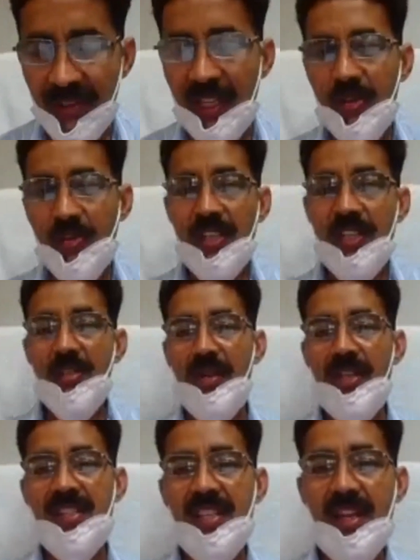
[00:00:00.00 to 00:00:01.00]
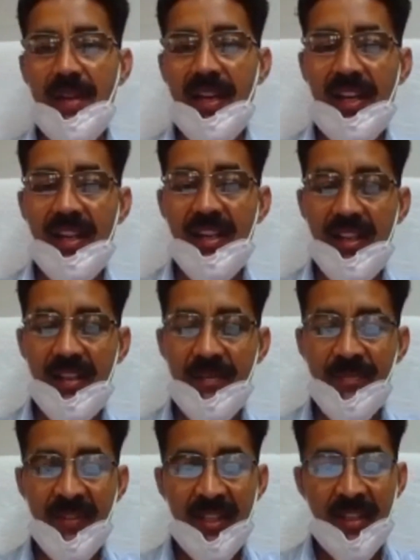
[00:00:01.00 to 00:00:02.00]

So without taking much time, I'll uh,